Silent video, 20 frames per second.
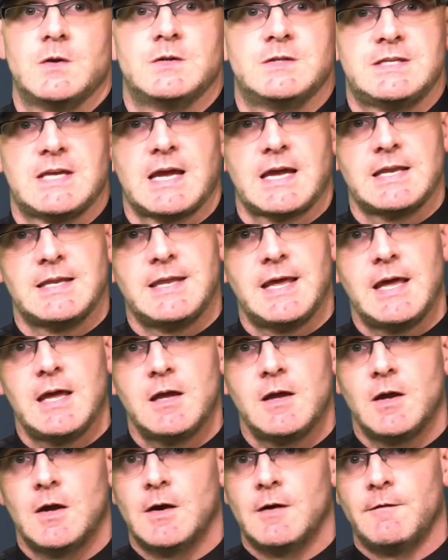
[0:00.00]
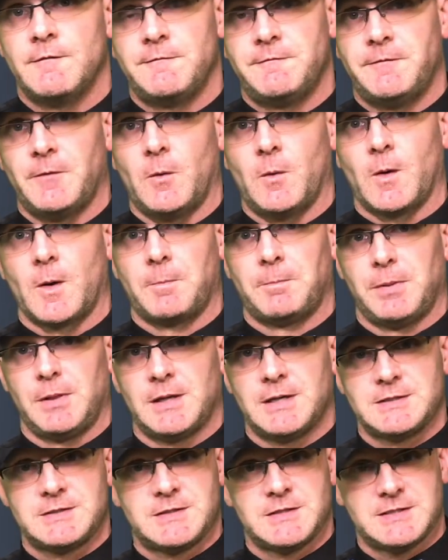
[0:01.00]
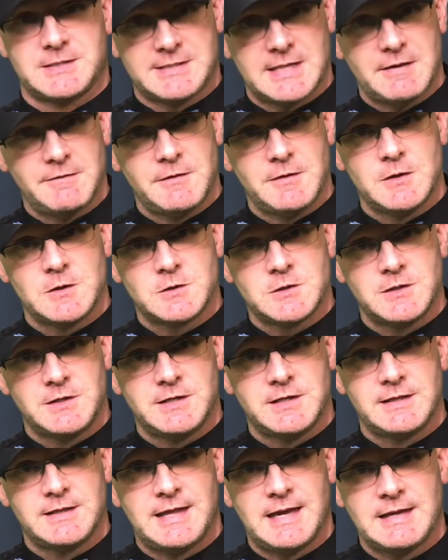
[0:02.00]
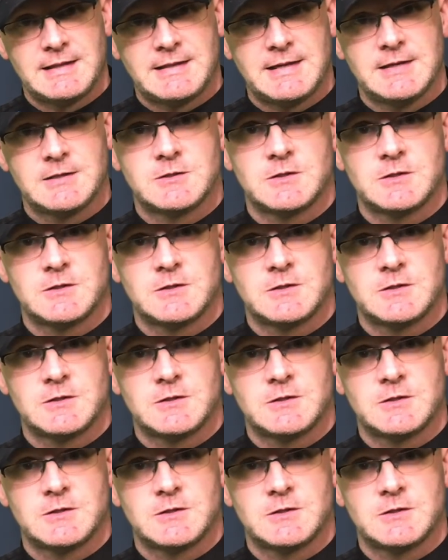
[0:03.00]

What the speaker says: Second day, 4 plus the 7 that she did that day,